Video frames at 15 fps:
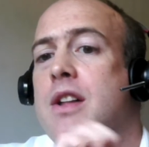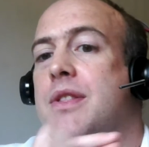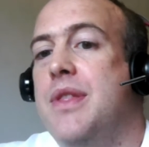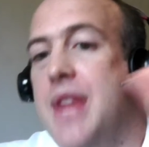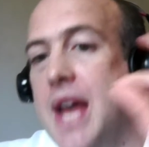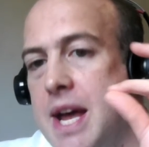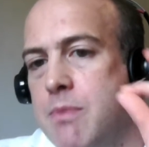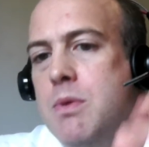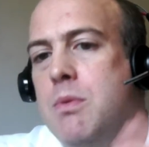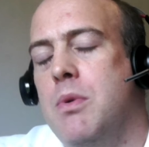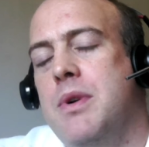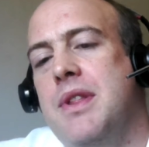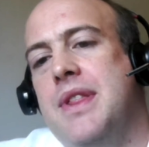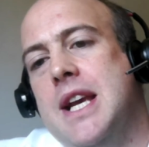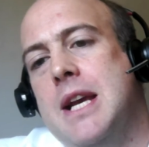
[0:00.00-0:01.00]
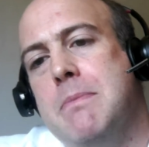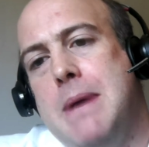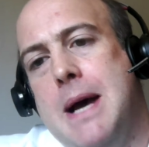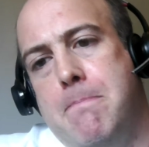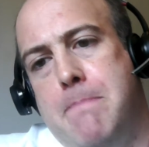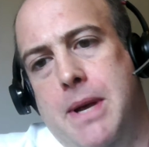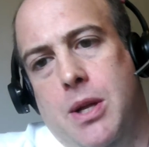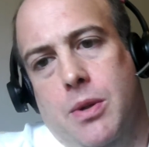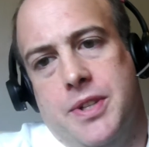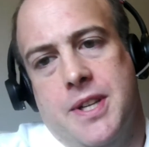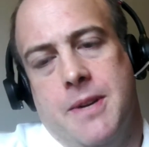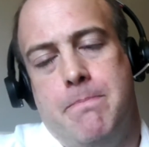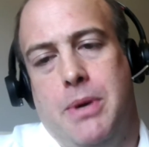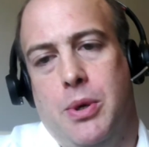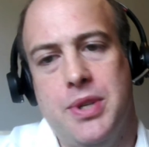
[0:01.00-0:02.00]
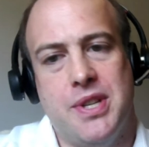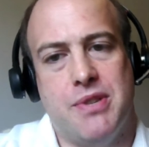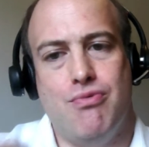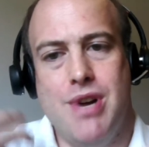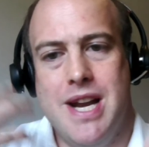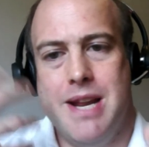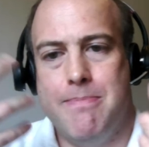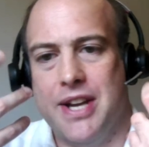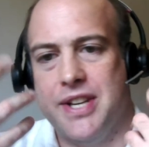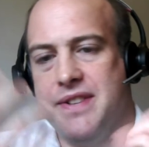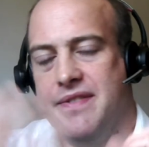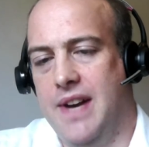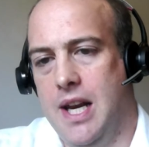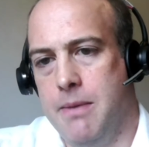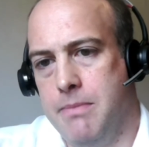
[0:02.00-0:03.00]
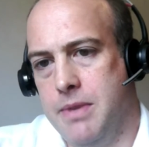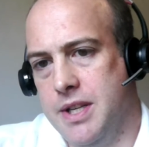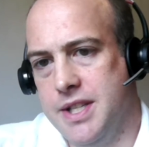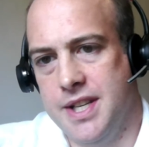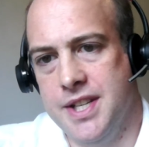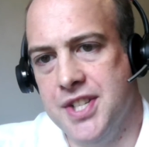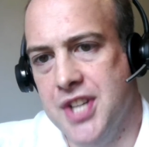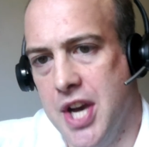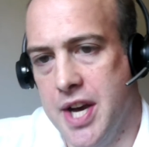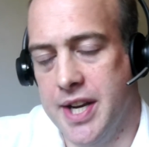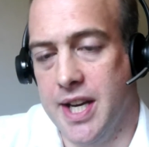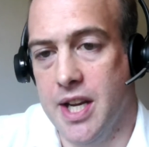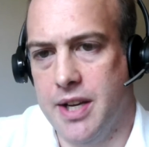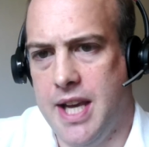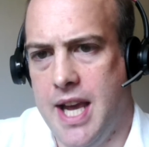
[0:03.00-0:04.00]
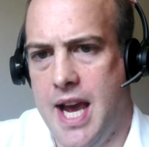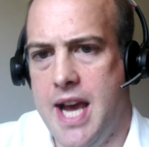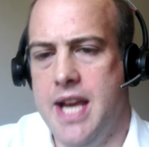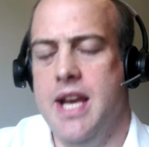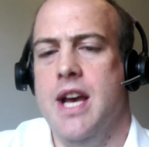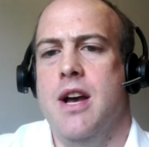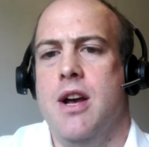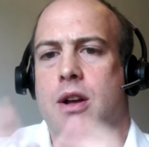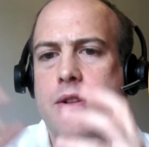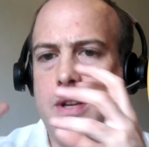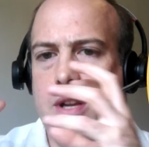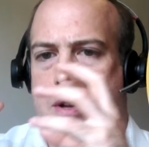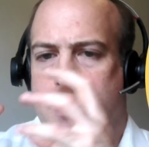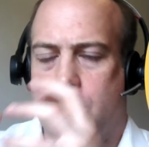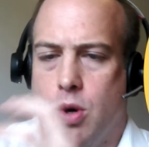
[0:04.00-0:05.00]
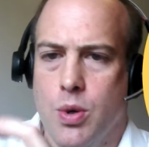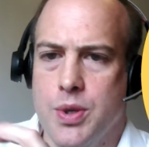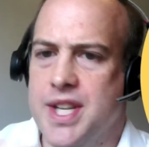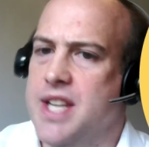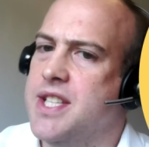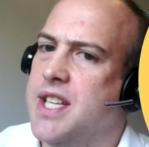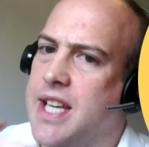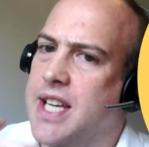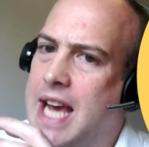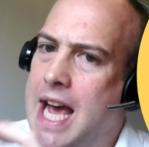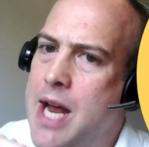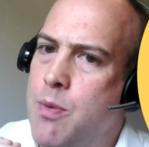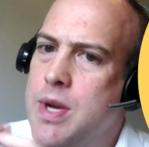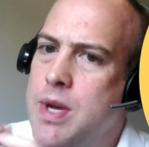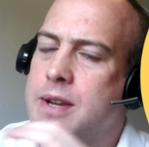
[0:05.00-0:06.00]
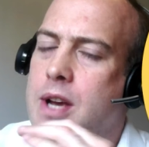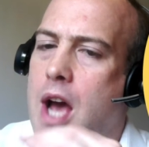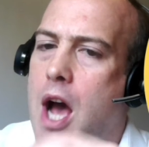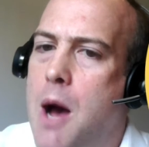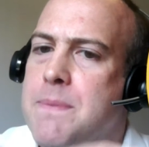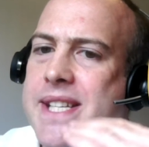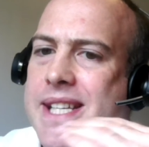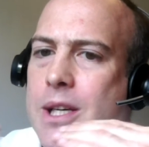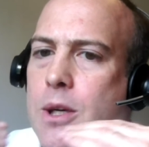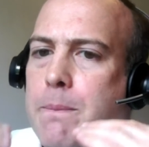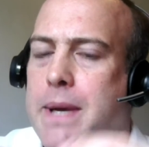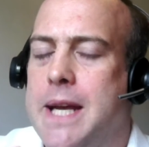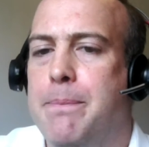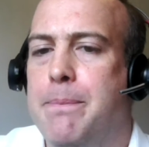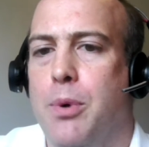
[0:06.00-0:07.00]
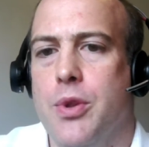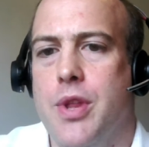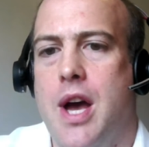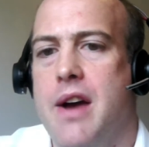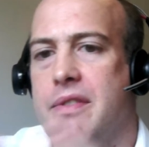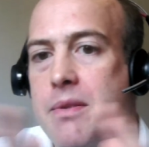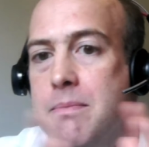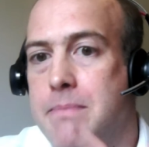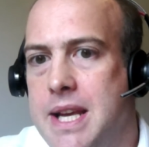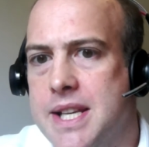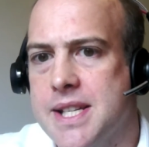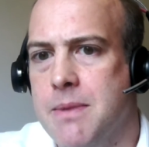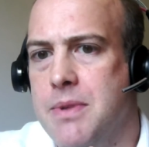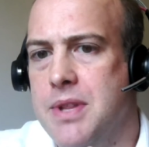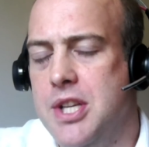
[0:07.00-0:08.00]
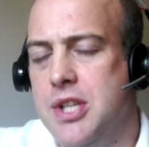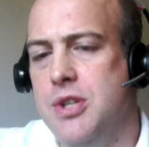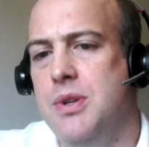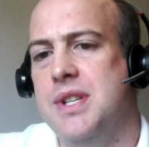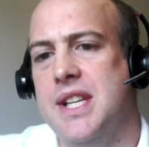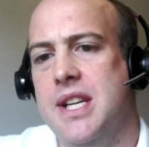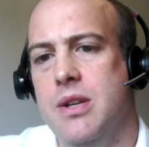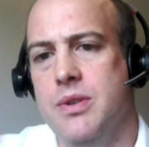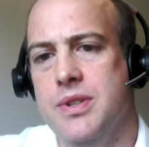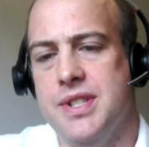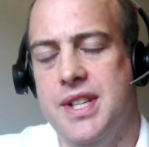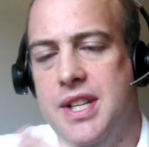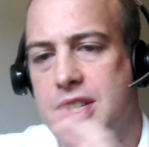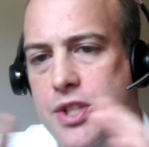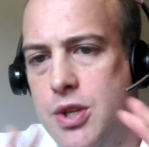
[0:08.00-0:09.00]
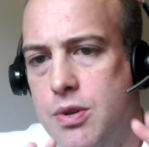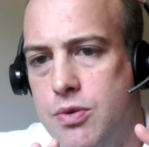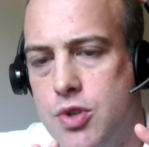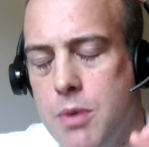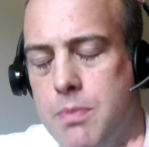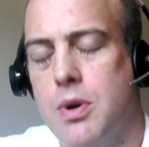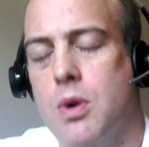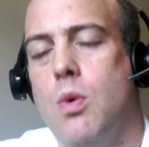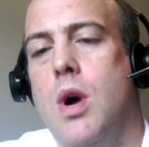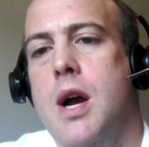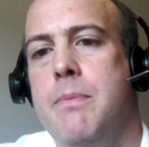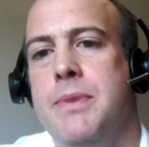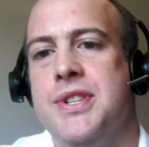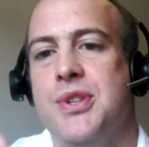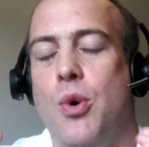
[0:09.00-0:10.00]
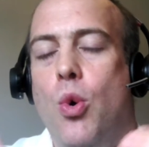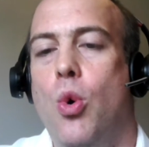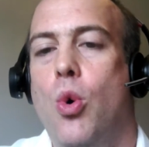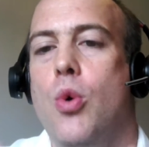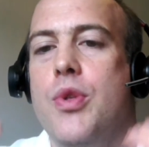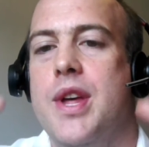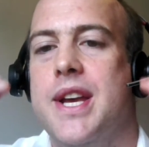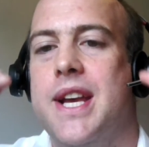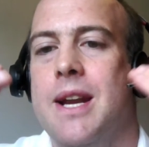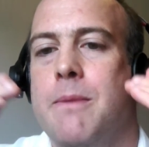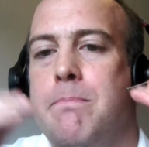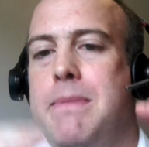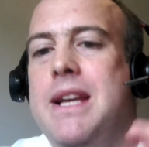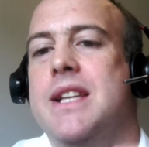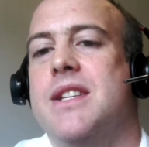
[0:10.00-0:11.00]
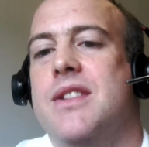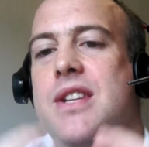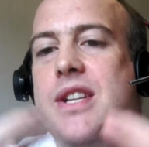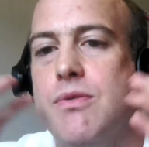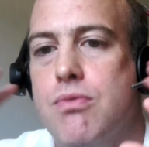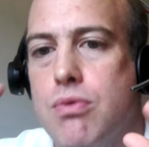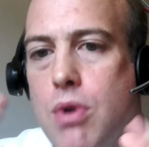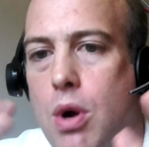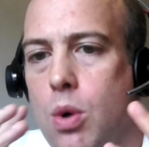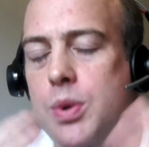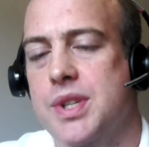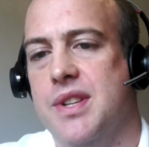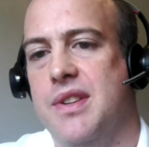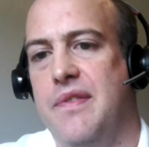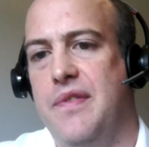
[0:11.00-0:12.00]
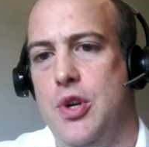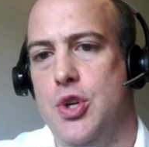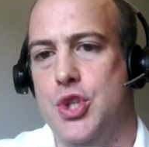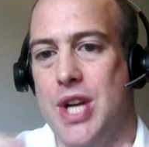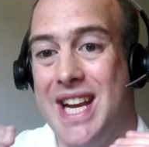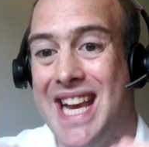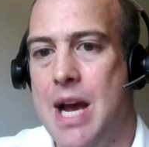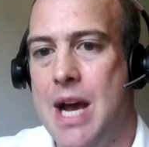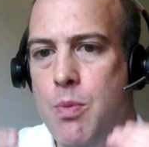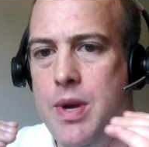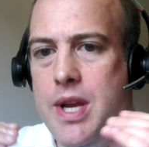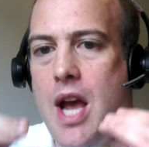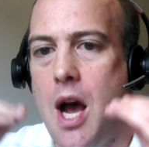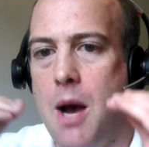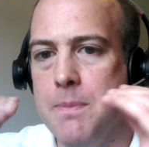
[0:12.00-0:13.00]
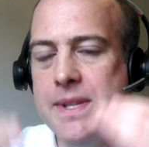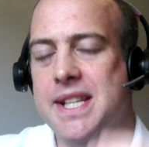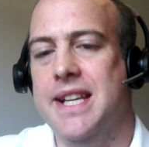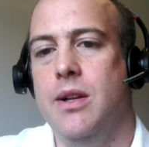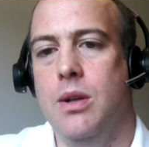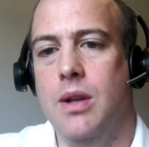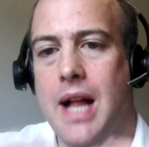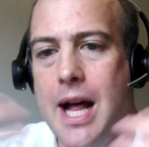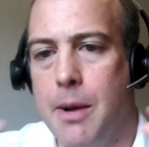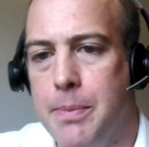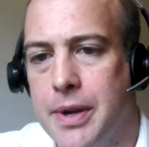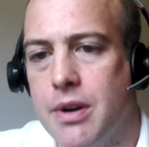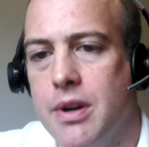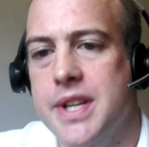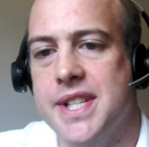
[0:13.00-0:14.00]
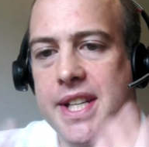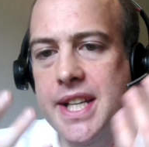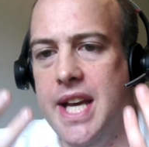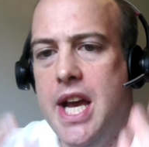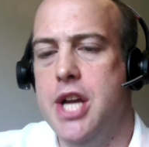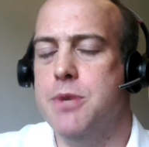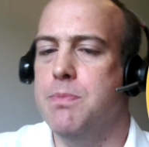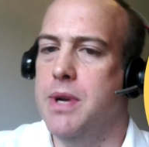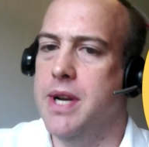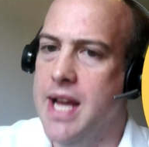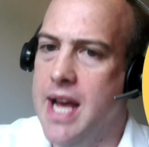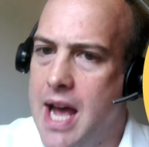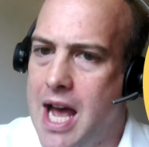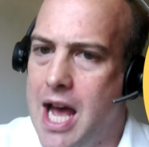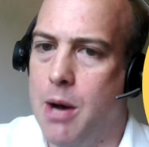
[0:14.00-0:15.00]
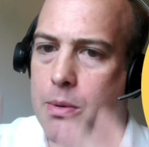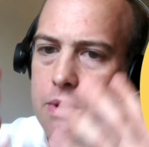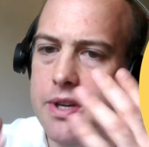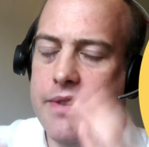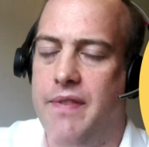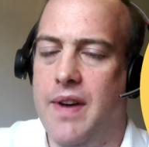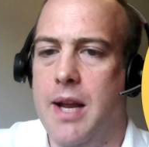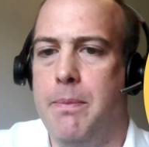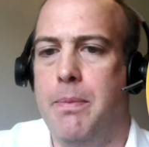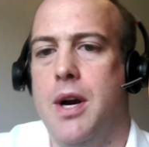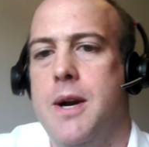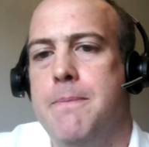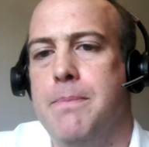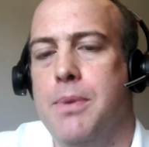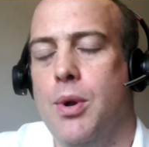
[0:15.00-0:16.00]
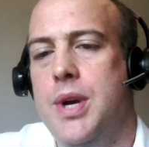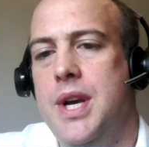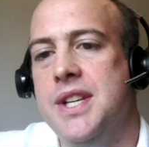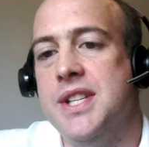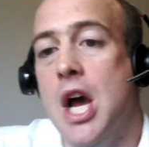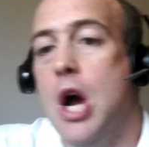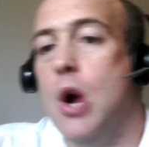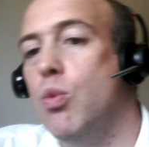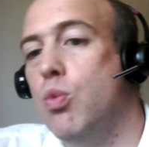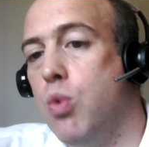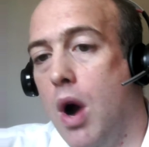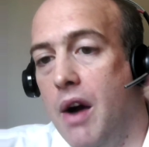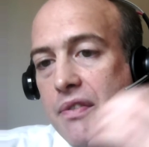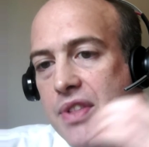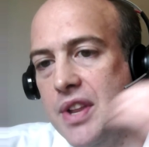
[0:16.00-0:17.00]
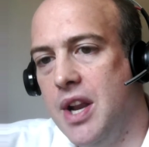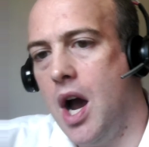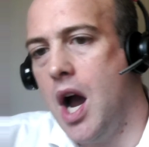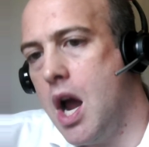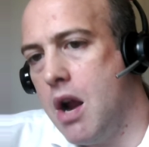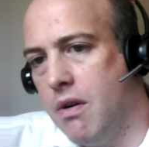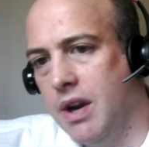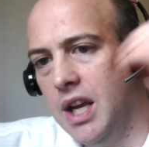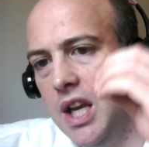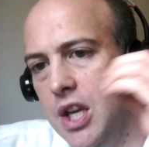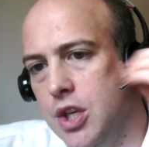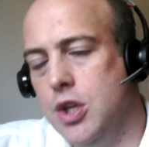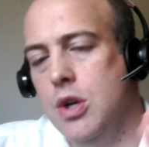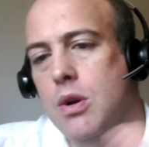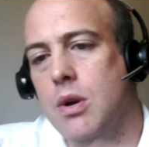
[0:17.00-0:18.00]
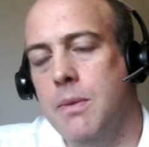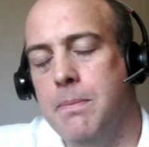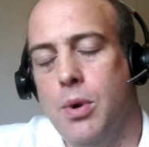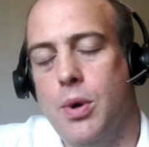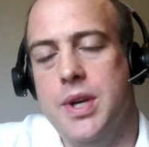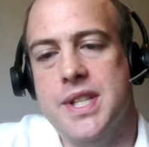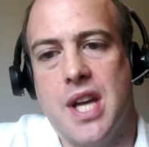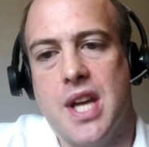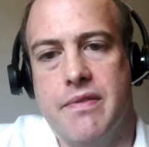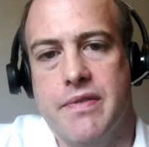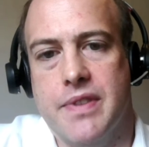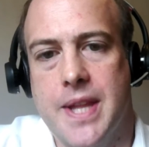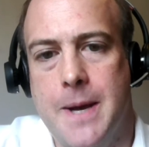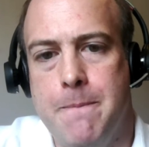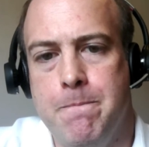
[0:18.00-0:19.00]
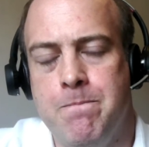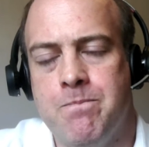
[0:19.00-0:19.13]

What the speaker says: Then we want to think about build. Build is really about development internally, okay? The call center, can we upskill people that either meet some of these new skills, these new job requirements, or they're going to meet these roles of the future? Can we upskill, help increase engagement, help develop our employees, rather than hiring in new employees over them?